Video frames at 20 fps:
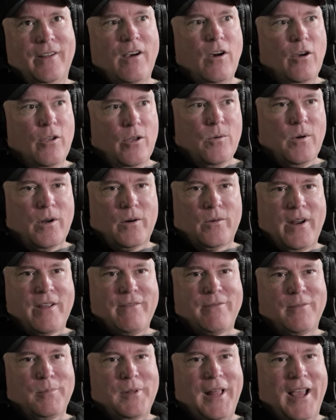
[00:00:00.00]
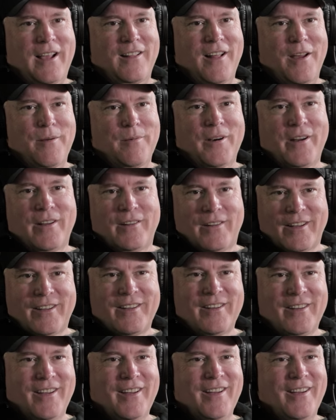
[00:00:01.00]
oh, you want to write for Black Library.
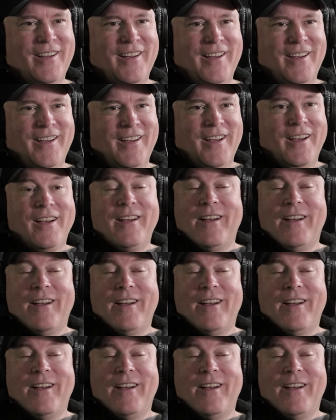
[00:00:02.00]
Like, oh yeah.